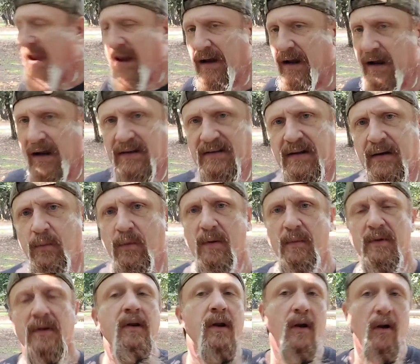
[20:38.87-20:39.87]
eight out of ten
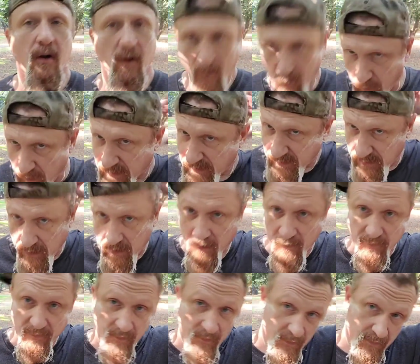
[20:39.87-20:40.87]
women are going to
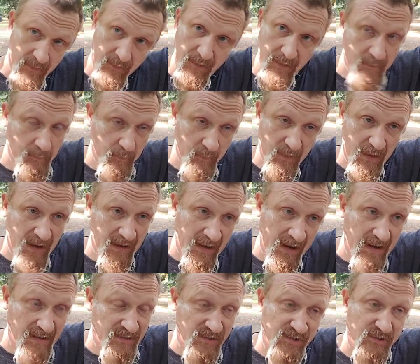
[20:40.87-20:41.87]
love I
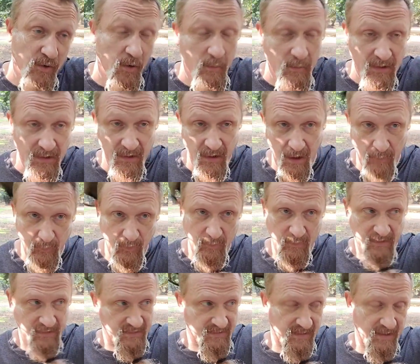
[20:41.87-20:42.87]
got so many
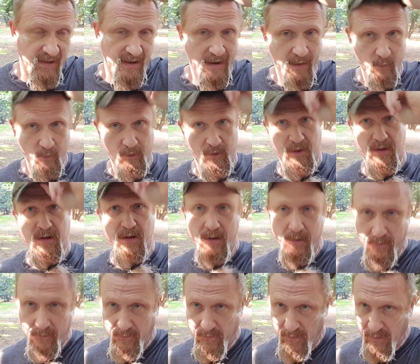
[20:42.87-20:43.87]
compliments at work.
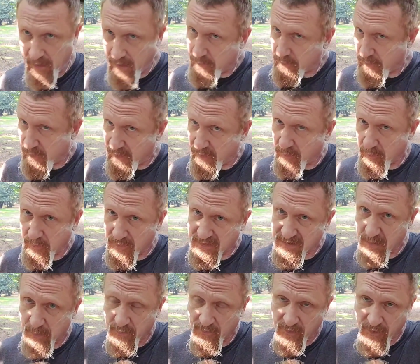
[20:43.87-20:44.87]

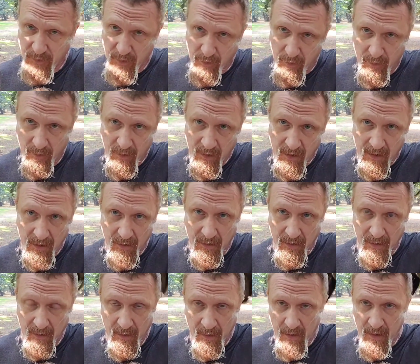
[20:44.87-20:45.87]
Some of you know
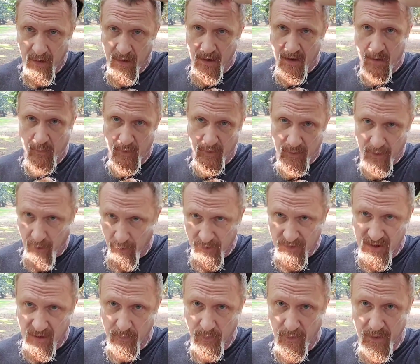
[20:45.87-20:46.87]
uh, I'm a coach
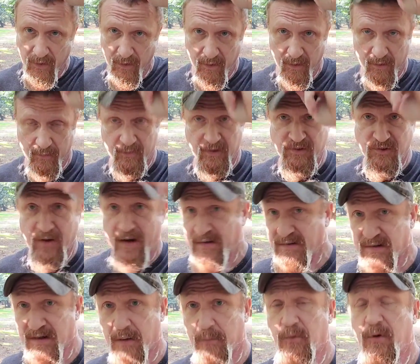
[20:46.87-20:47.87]
operator, a
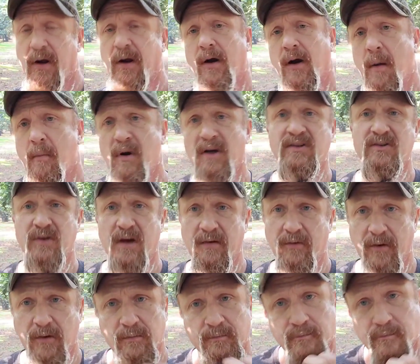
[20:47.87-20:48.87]
transit operator, a bus
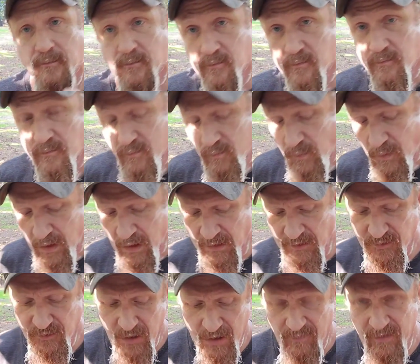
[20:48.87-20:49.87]
driver. I
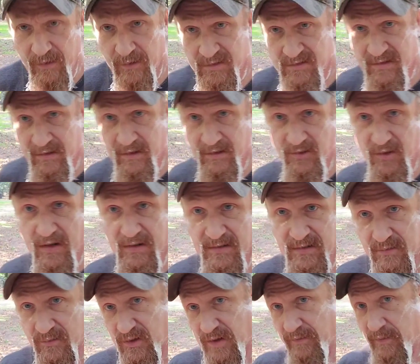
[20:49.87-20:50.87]
drive inner city
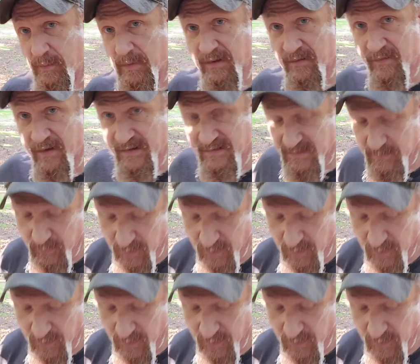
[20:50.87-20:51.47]
transit, drive a big fancy